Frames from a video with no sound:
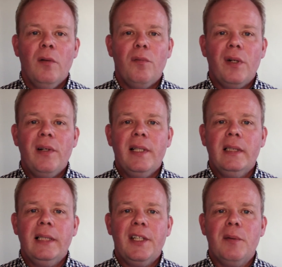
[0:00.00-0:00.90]
Very
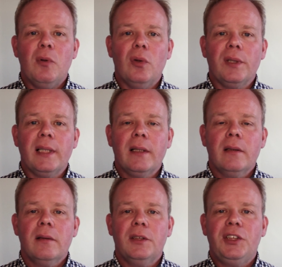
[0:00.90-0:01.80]
early in the morning,
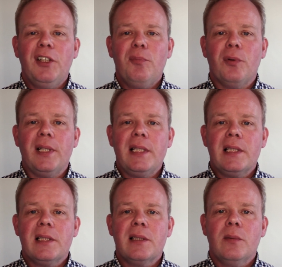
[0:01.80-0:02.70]
the chief
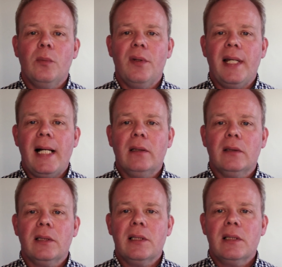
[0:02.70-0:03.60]
priests, with the
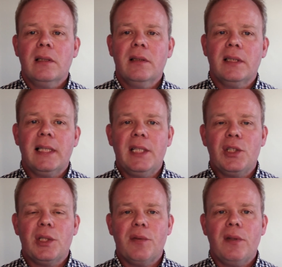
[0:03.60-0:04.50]
elders, the
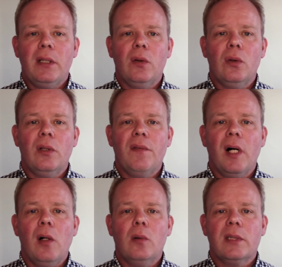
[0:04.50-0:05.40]
teachers of the law, and the
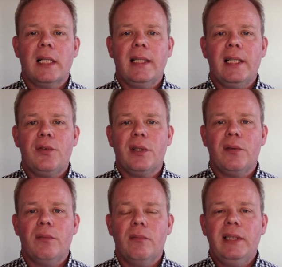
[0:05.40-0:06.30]
whole
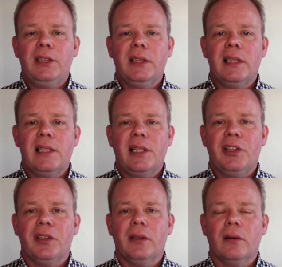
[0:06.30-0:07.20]
Sanhedrin, reached a
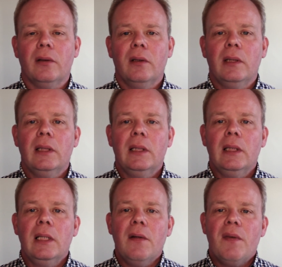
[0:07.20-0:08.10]
decision.
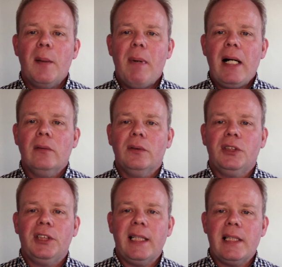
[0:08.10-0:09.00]
They bound
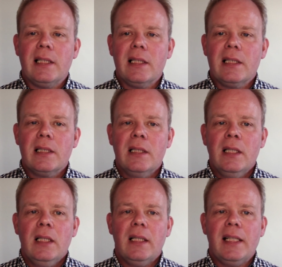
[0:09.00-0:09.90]
Jesus,
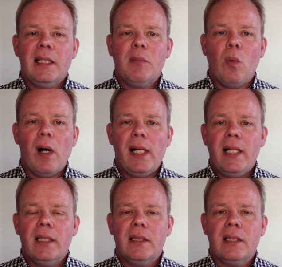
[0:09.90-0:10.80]
led him away,
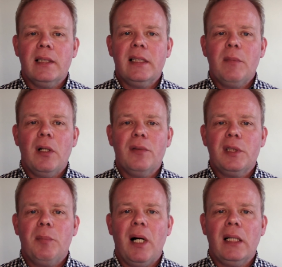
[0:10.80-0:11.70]
and turned him over to
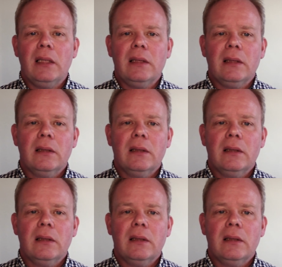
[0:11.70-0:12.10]
Pilate.